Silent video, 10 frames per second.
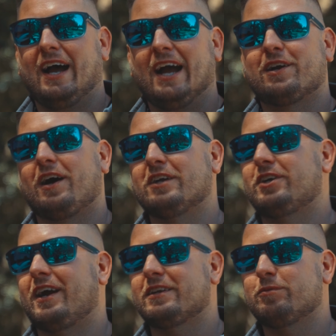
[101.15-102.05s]
Uh, I
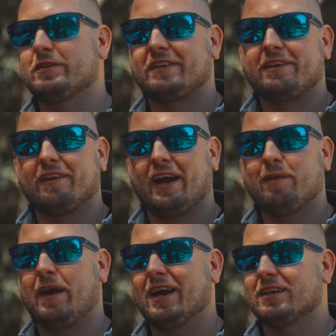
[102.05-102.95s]
contracted with
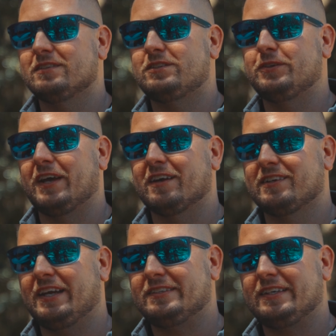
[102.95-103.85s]
Senior Life back in
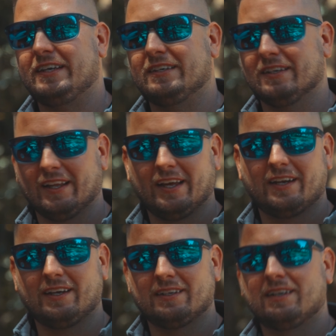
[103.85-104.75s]
2018 and
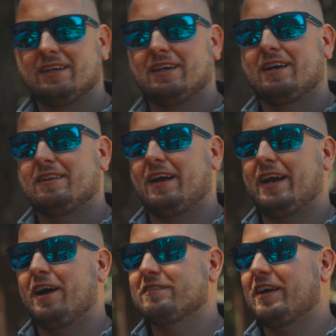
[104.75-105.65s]
I let a
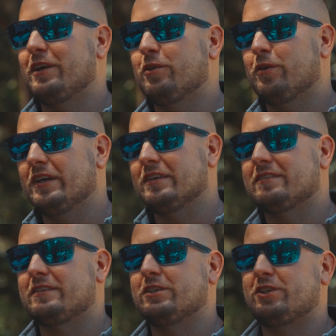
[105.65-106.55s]
lot of outside
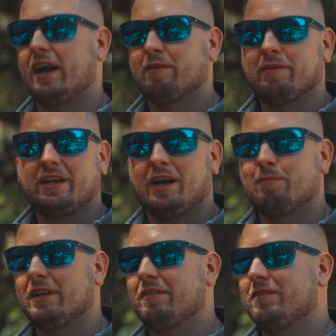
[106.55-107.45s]
noise distract
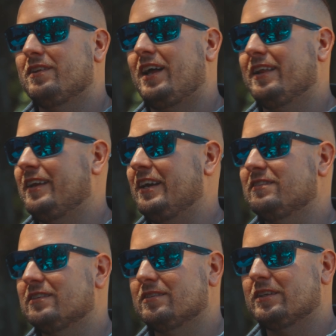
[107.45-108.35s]
me. I believed a lot
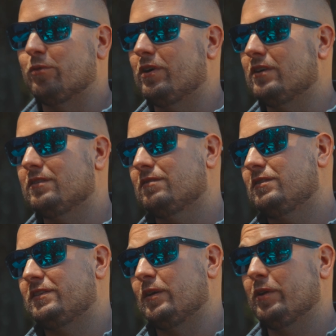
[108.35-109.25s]
of things that, that weren't
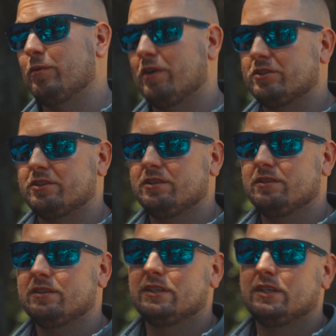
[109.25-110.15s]
simply weren't
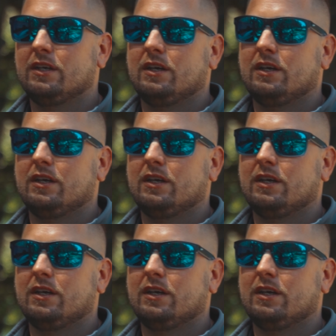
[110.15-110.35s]
true.